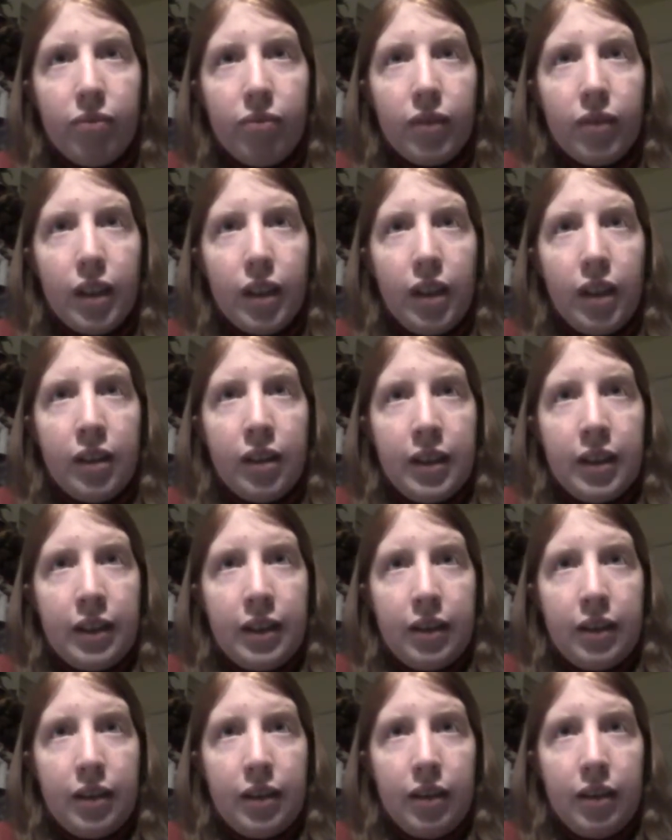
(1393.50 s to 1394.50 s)
in
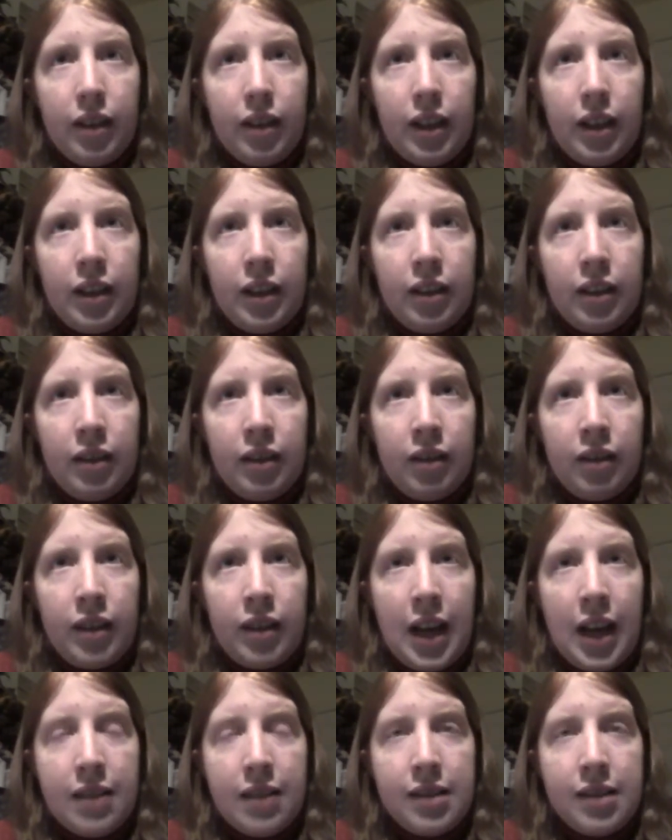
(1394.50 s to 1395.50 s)
in
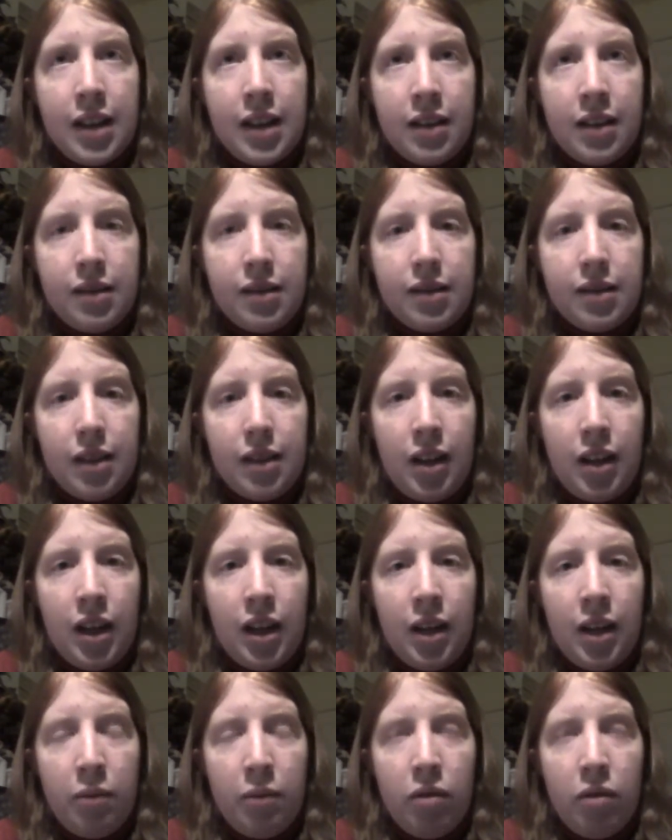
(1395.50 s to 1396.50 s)
that sense,
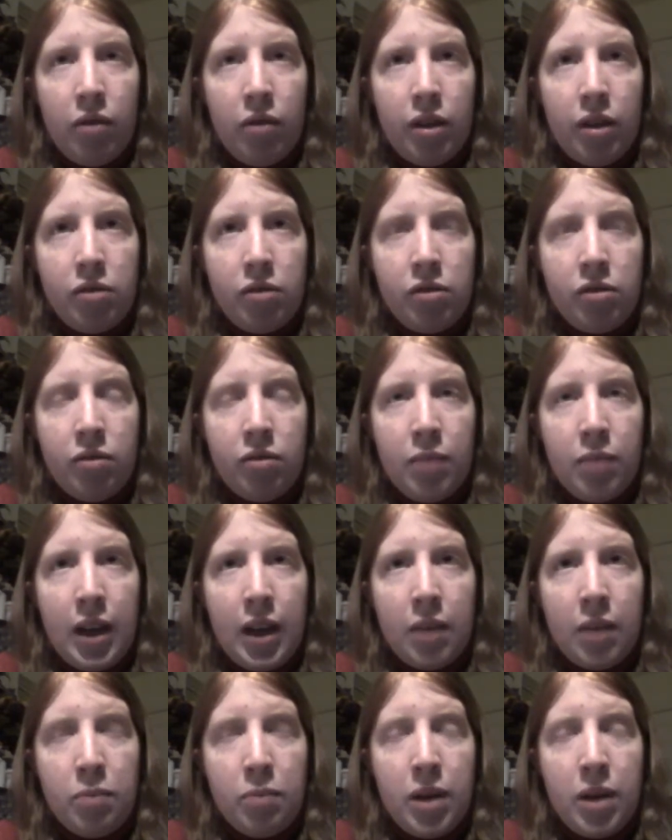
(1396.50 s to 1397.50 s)
I'm going to make
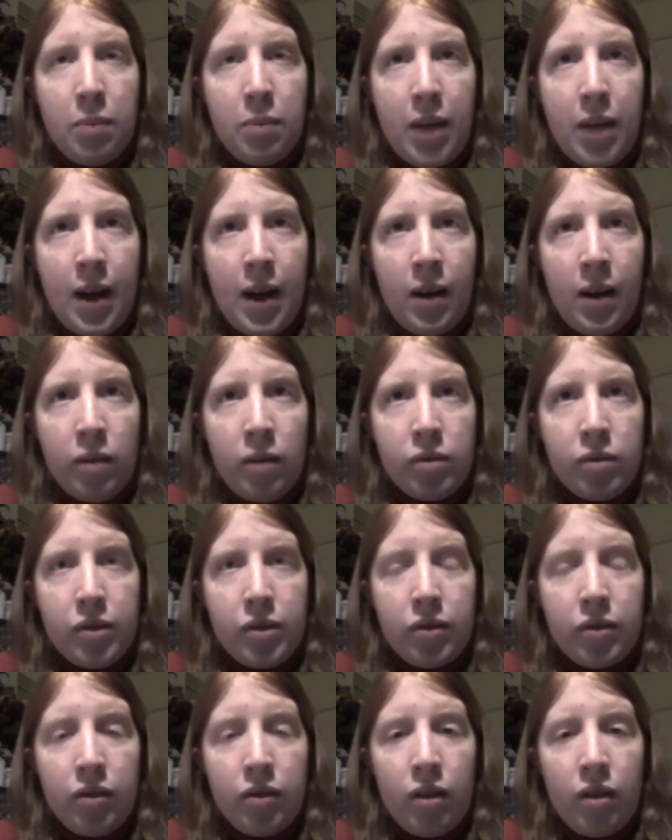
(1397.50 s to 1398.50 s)
it be about
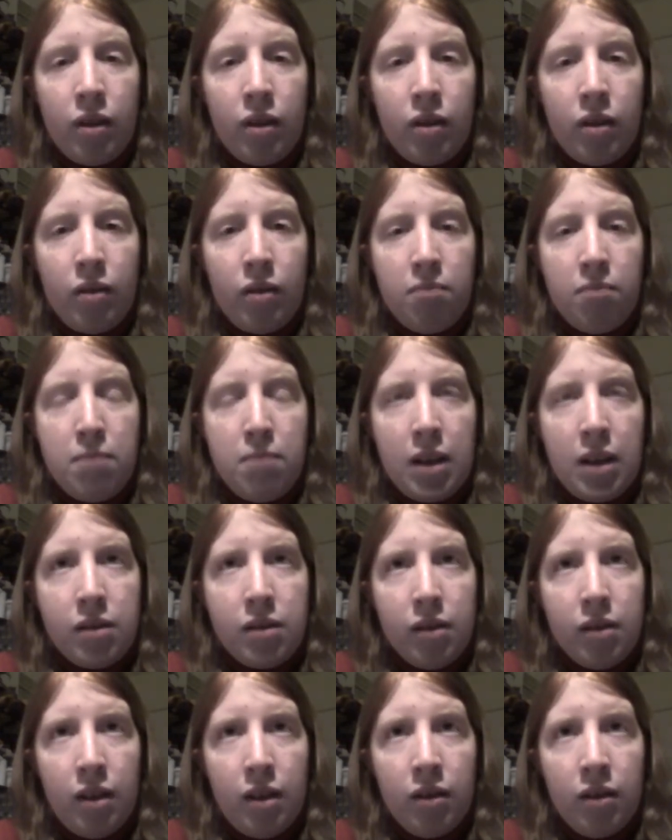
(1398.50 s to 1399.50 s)

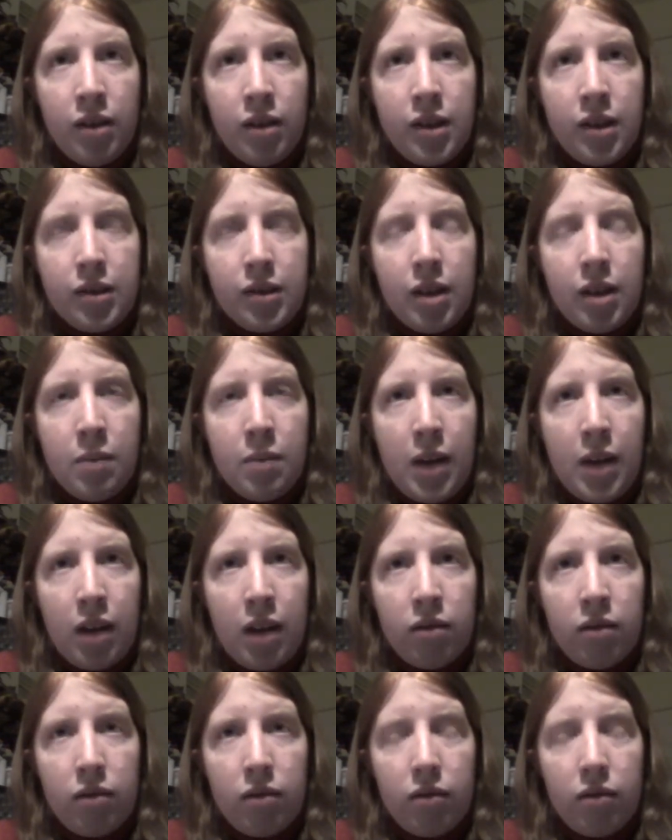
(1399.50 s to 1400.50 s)
mental illness,
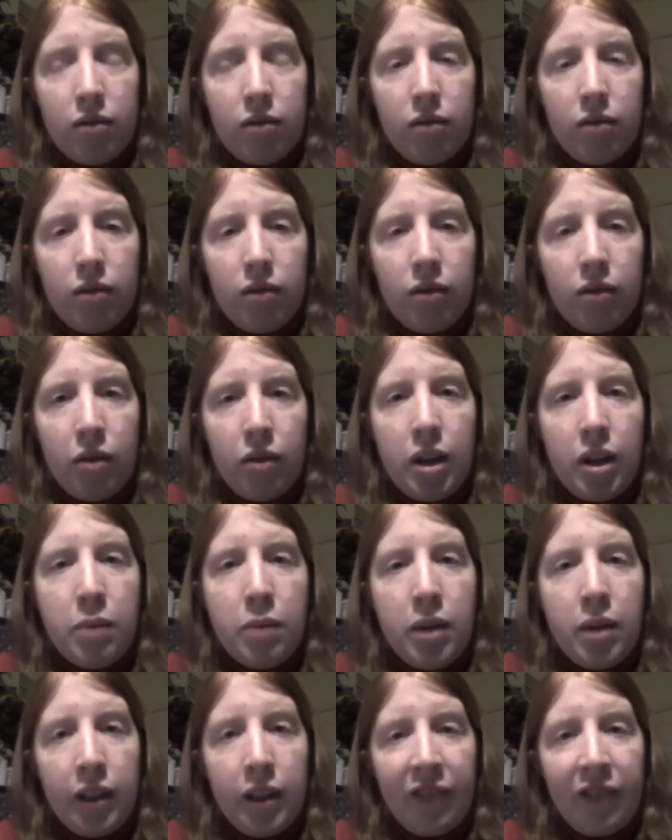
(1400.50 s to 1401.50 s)
about
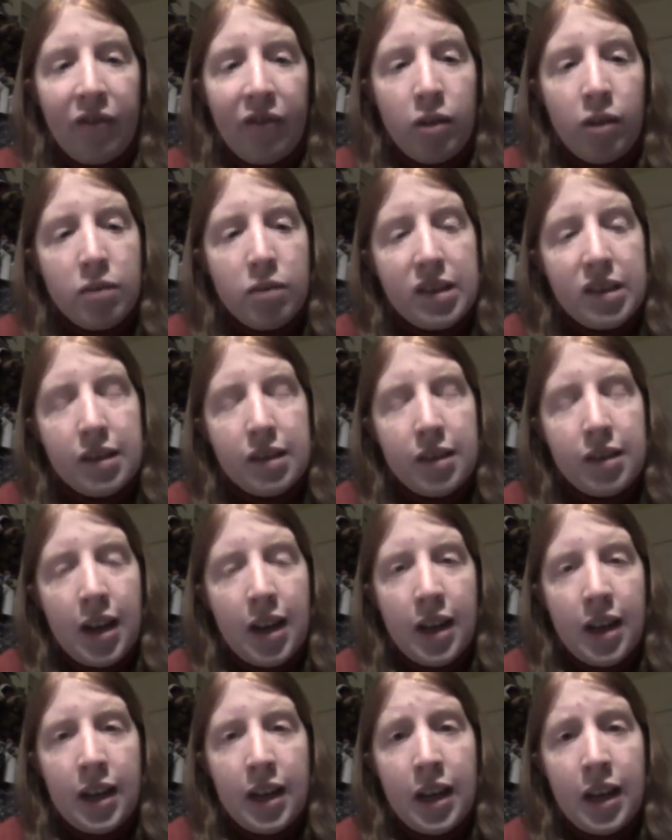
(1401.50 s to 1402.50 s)
Leukemia and Lymphoma
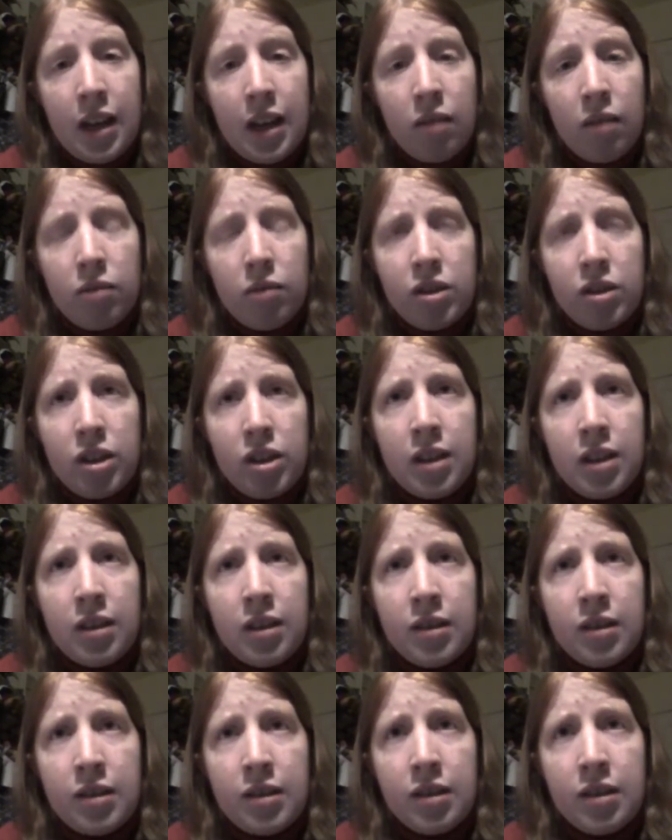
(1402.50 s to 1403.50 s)
Society, which
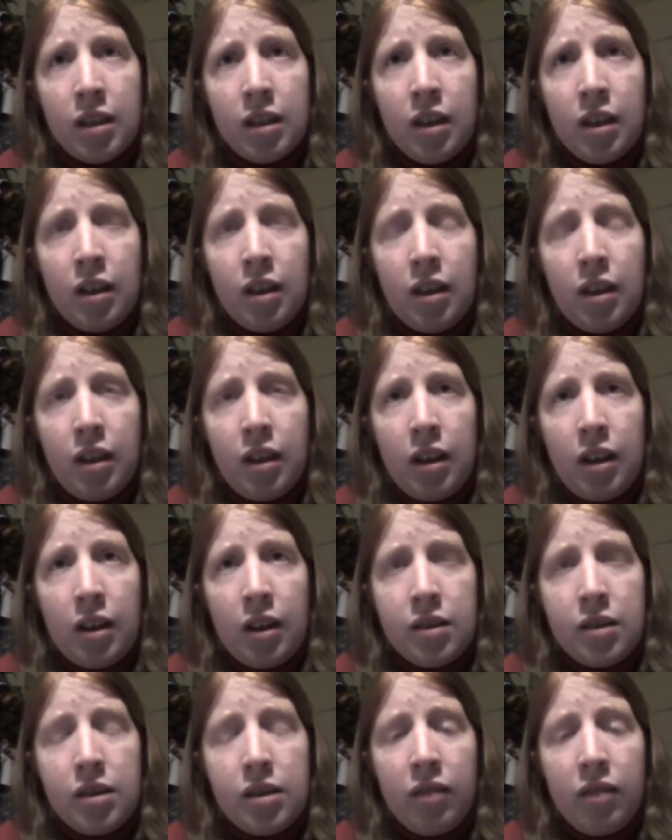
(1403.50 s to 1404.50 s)
is
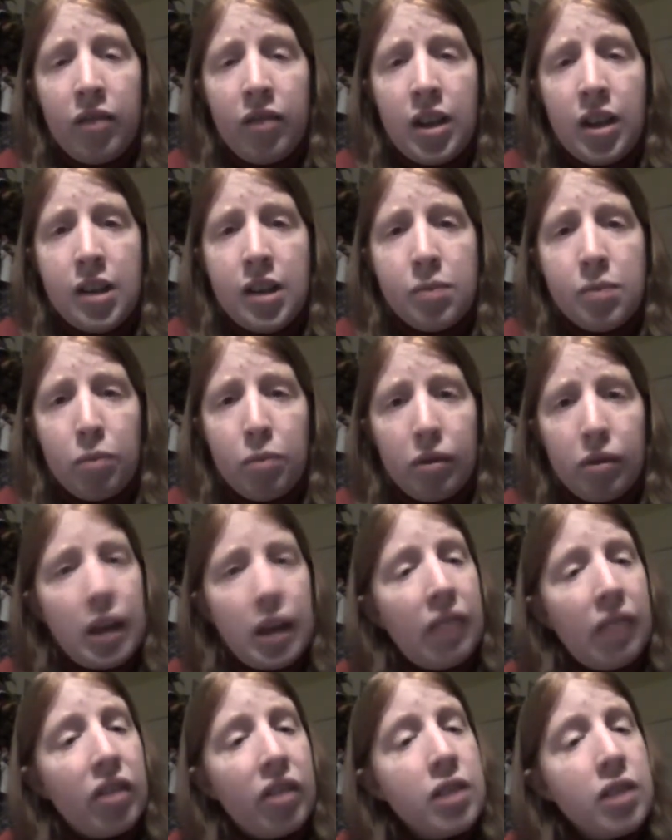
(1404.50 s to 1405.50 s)
Tiffany's birthday
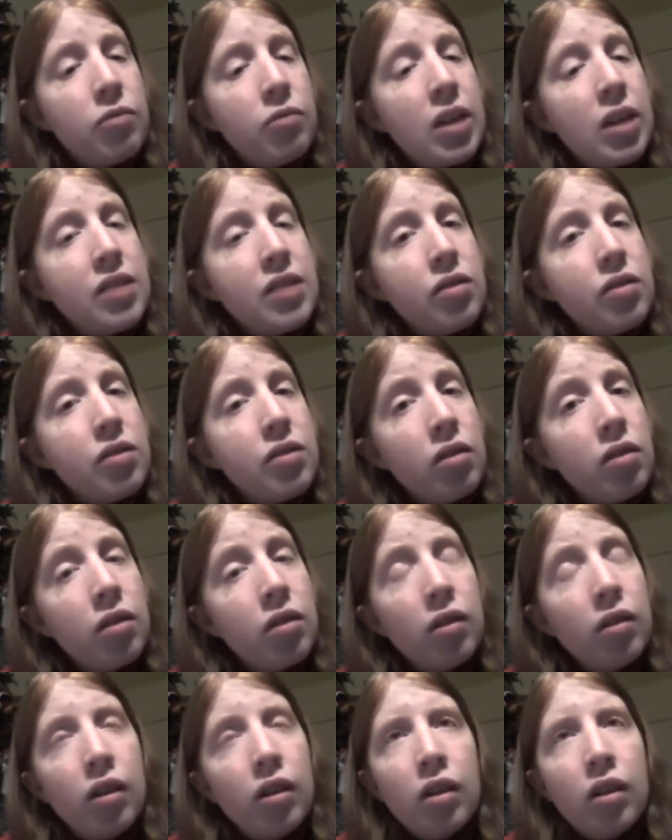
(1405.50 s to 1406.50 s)
fundraiser.
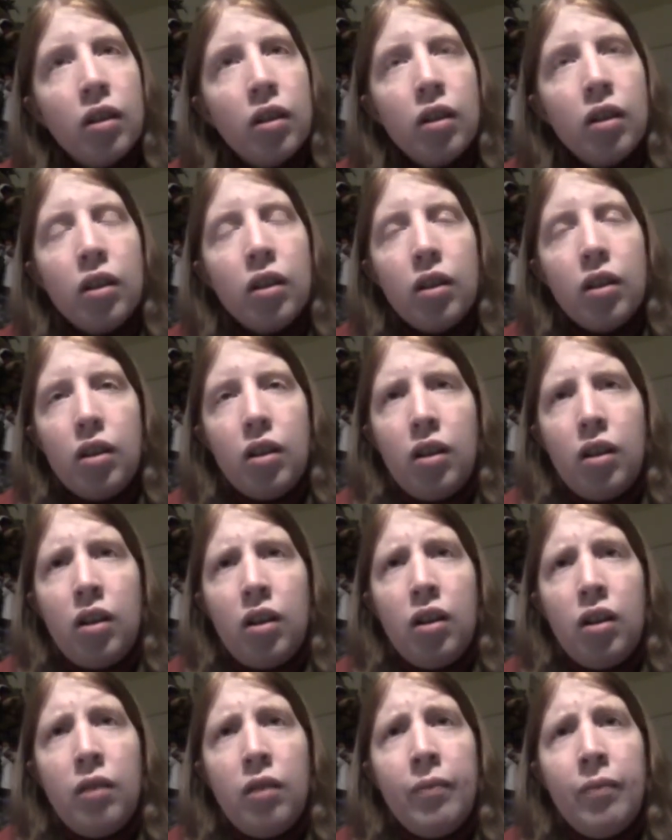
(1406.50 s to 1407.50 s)

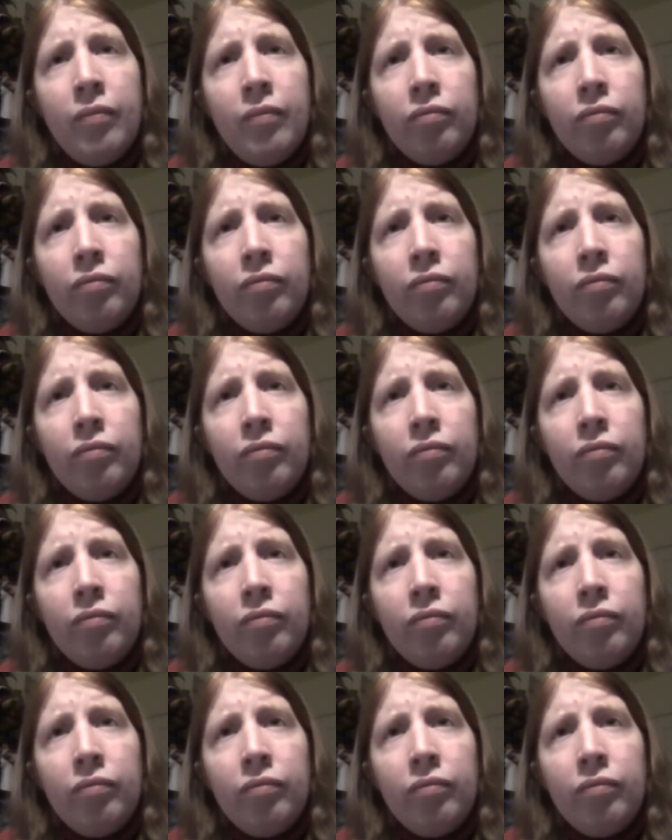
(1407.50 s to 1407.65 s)
Um,